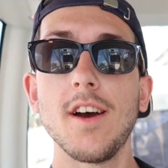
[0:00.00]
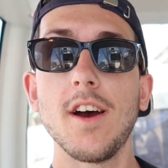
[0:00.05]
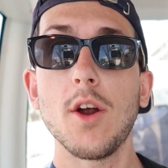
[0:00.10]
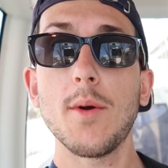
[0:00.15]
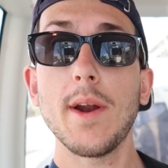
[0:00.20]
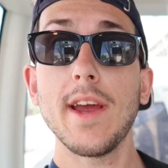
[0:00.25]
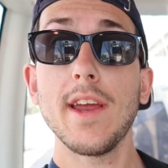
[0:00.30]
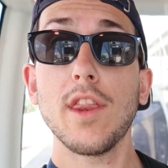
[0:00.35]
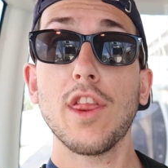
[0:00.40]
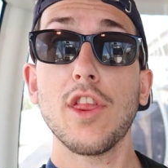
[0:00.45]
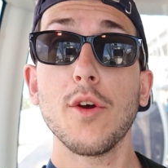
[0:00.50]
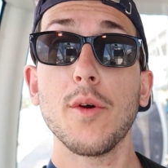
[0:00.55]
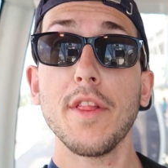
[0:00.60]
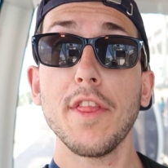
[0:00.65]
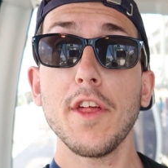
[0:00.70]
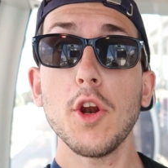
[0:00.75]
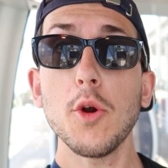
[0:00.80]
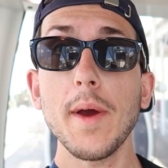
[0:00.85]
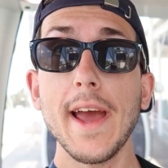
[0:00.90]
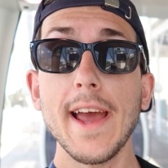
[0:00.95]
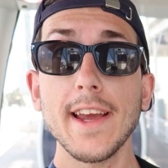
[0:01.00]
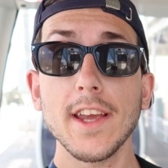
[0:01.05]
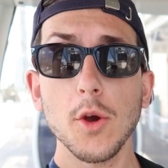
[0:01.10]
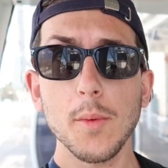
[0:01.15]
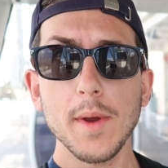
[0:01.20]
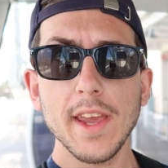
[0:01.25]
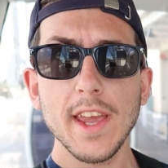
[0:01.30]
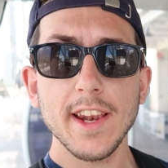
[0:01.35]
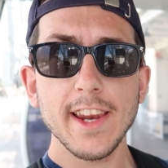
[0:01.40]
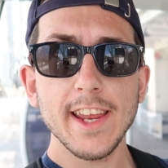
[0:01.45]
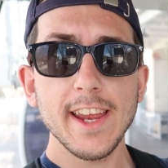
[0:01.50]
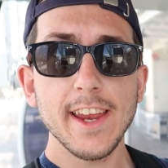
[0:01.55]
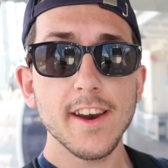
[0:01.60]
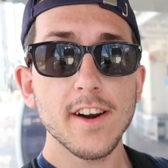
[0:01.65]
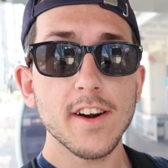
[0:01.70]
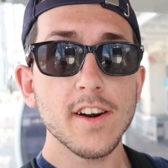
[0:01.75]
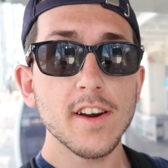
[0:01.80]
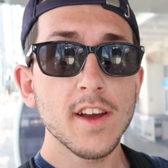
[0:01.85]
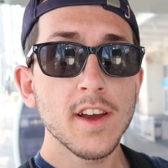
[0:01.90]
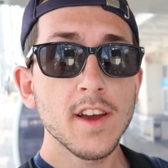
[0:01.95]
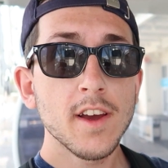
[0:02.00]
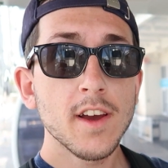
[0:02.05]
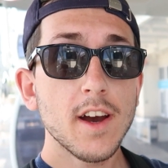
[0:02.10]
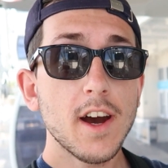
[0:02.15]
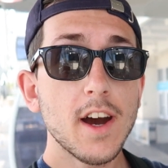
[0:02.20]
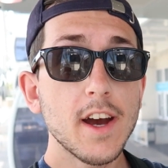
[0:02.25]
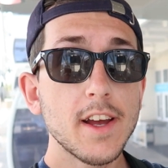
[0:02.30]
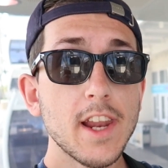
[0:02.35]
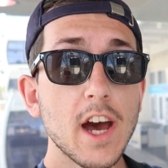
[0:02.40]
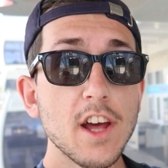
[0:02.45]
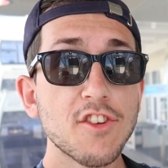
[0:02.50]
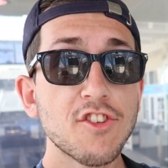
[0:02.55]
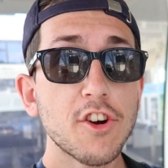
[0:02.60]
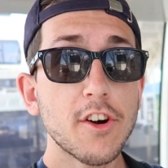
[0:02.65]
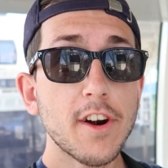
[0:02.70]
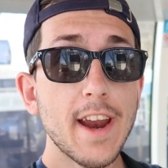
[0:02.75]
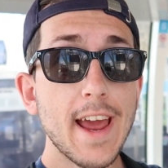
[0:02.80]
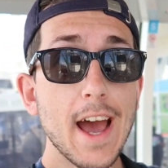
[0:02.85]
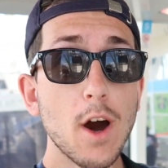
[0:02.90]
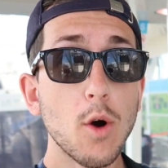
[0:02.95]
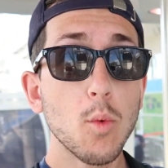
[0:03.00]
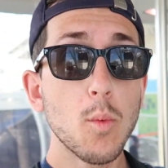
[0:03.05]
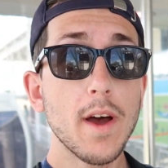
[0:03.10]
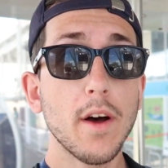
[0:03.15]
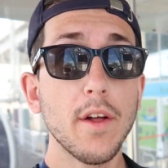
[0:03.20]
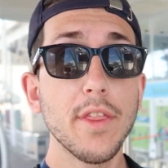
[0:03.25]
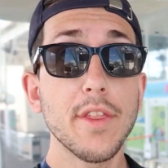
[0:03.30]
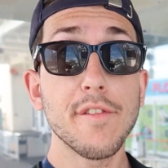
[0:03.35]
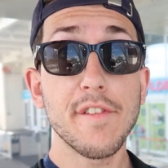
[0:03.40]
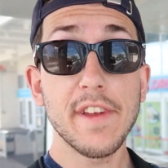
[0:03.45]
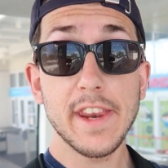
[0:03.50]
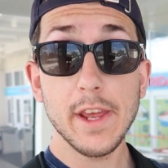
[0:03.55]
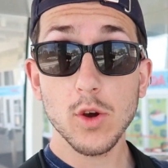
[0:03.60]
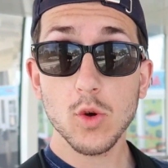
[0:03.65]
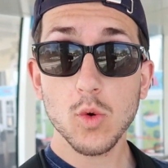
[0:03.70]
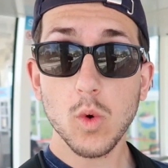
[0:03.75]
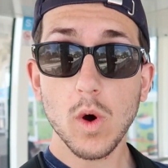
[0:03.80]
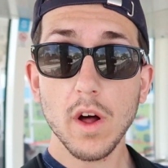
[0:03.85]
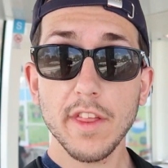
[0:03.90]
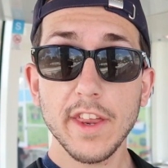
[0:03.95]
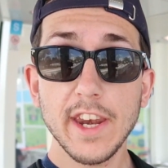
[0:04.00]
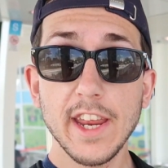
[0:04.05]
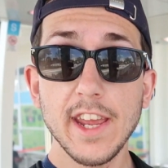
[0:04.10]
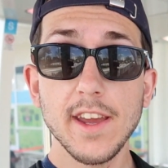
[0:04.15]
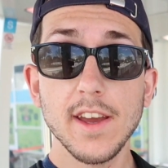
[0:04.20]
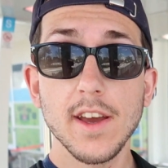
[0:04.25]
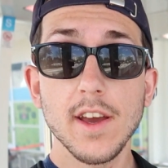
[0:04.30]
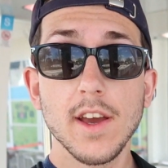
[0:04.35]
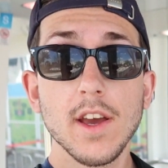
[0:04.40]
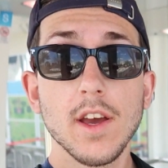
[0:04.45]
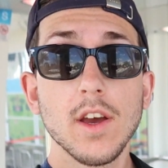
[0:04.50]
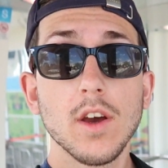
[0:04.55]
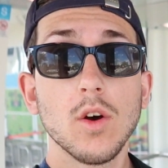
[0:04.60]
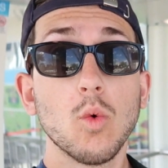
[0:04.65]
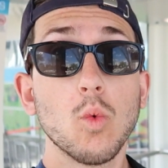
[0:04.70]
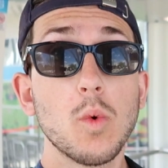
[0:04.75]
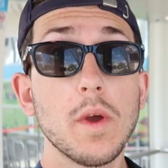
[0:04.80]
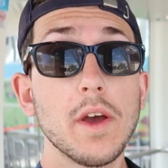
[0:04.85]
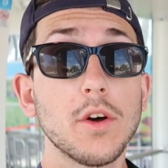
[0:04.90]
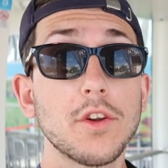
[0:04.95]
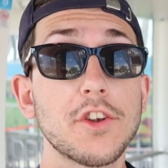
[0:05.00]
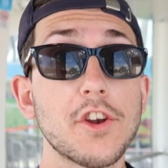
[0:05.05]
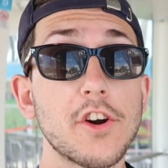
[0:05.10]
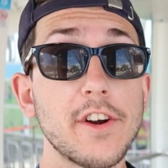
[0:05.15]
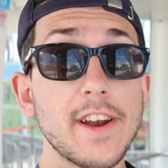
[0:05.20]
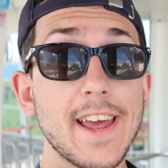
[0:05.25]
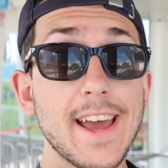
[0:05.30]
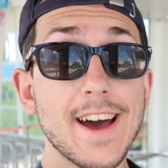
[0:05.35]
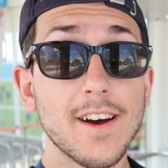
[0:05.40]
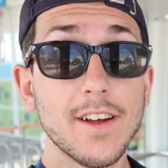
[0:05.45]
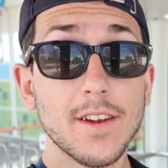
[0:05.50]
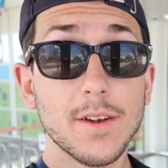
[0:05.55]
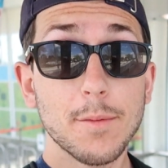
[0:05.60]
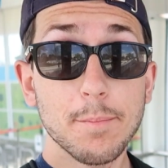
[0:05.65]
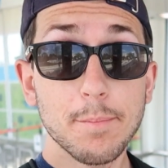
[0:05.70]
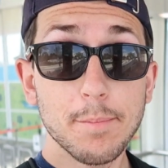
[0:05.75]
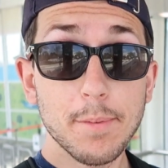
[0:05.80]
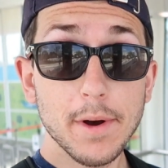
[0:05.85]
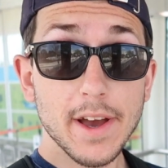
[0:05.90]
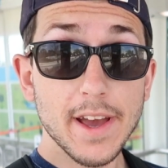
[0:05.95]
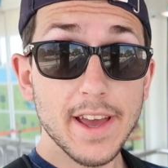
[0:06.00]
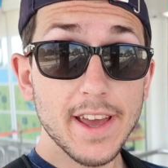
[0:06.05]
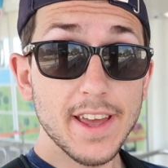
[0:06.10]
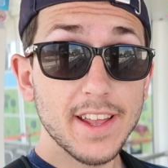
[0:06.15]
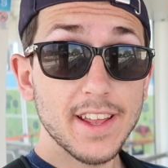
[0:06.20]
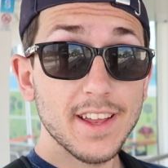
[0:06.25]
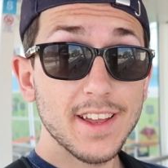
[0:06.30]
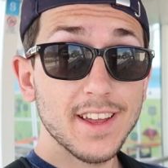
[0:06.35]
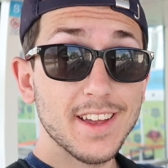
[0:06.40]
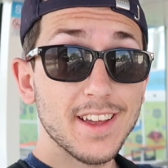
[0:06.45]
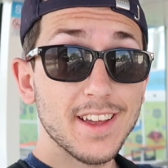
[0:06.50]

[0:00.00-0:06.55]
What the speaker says: Alright, so a little echoey in here. Not sure how well the video quality will turn out, but